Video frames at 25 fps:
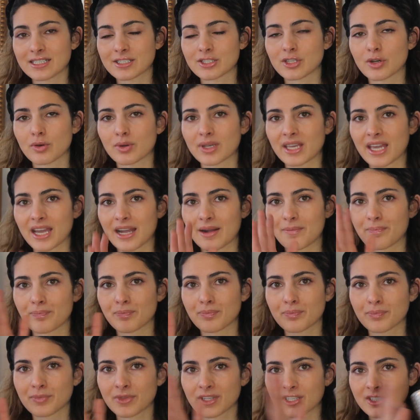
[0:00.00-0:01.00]
So yeah,
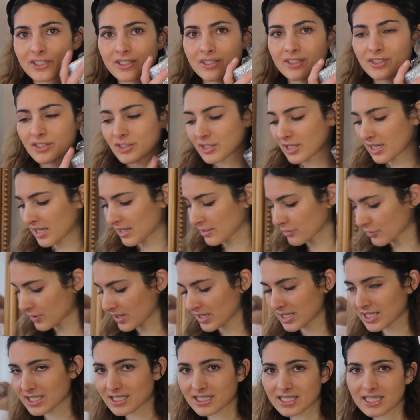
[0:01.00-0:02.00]
Chanel
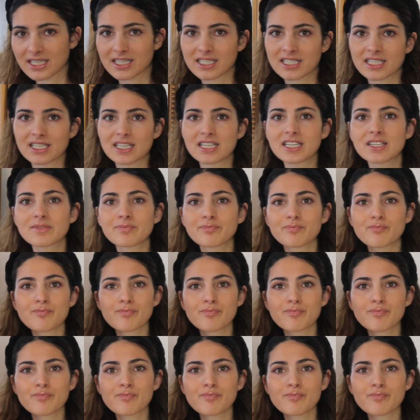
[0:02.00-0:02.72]
Trendy CC